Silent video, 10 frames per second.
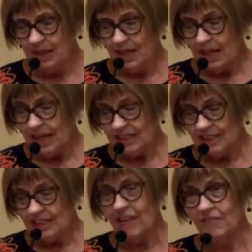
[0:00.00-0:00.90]
In
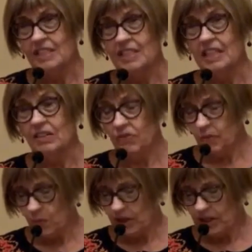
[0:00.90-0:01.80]

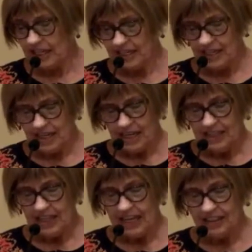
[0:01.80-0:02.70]
1740, the
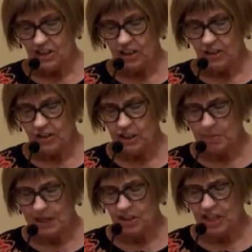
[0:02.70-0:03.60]
English
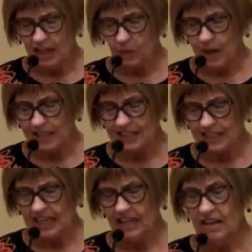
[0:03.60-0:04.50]
clergyman John
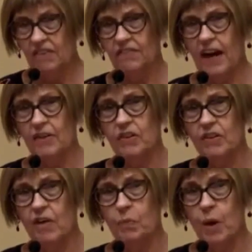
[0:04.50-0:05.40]
Wesley, founder
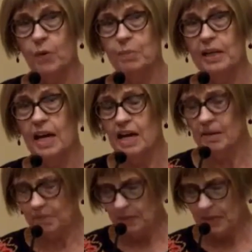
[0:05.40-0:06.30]
of what would become
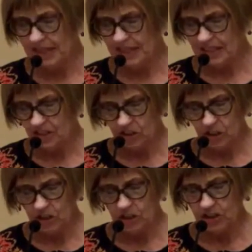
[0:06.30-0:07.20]
the Methodist
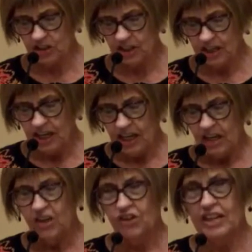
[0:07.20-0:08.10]
Church,
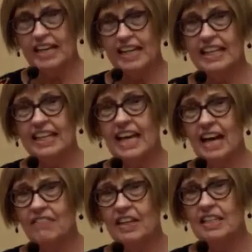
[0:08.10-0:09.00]
created the
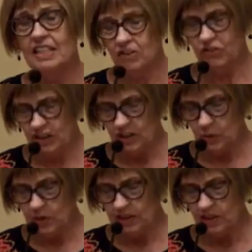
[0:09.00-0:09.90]
Covenant
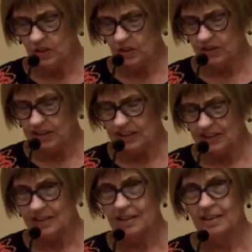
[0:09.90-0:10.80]
Renewal Service,
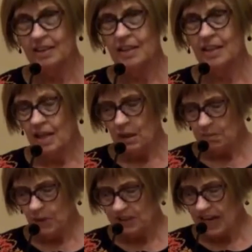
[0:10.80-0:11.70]

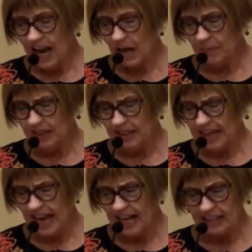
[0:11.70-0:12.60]
most commonly
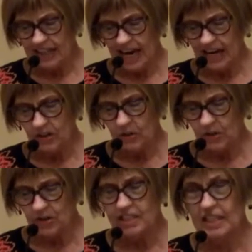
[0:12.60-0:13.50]
held on New
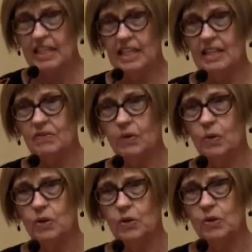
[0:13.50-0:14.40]
Year's Eve or
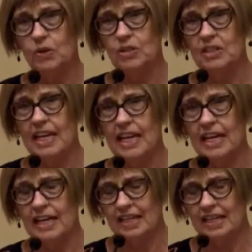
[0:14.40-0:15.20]
New Year's Day.